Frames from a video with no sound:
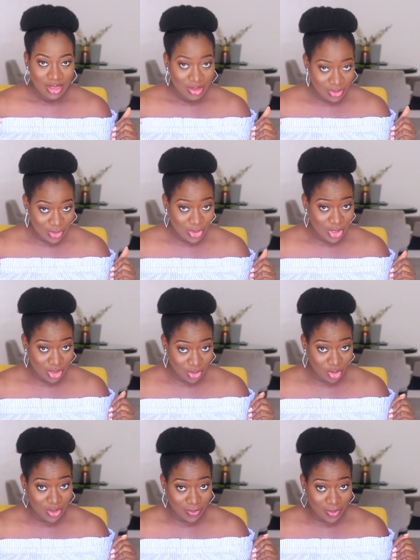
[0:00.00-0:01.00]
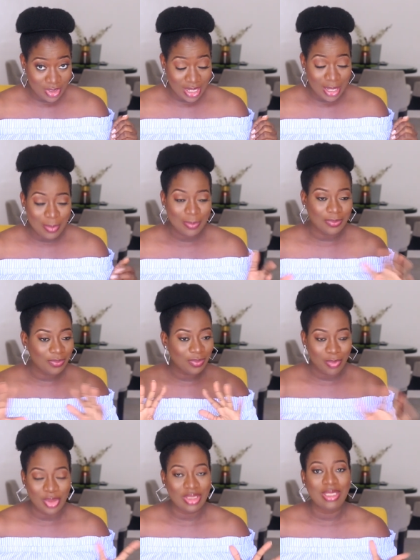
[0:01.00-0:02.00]
such a stressful time.
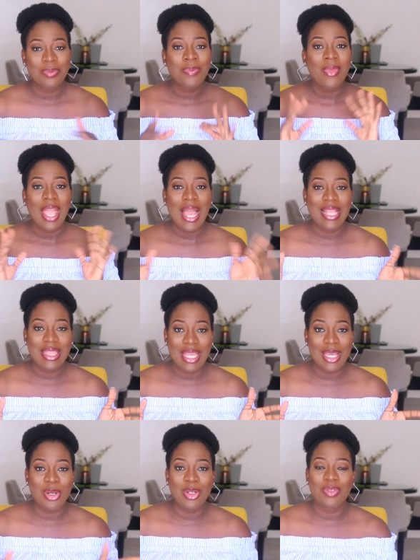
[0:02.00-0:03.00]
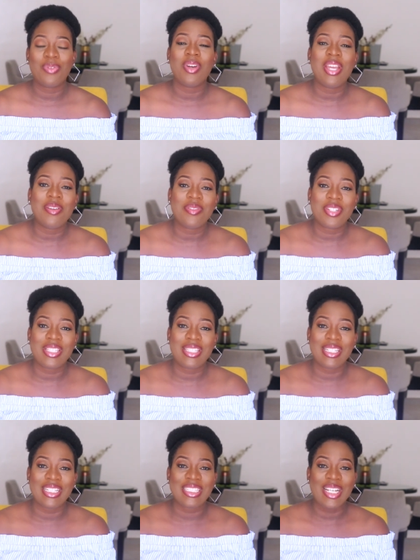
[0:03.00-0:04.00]
But I thank God for
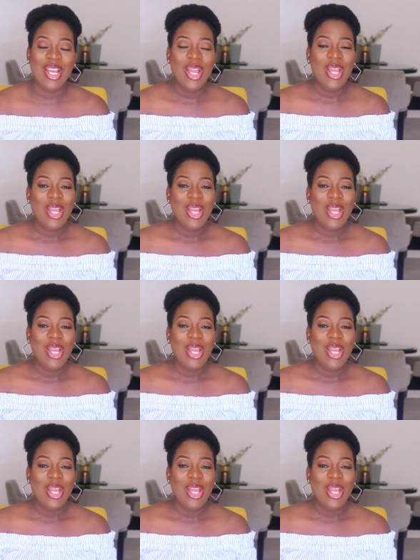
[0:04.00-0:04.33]
everything.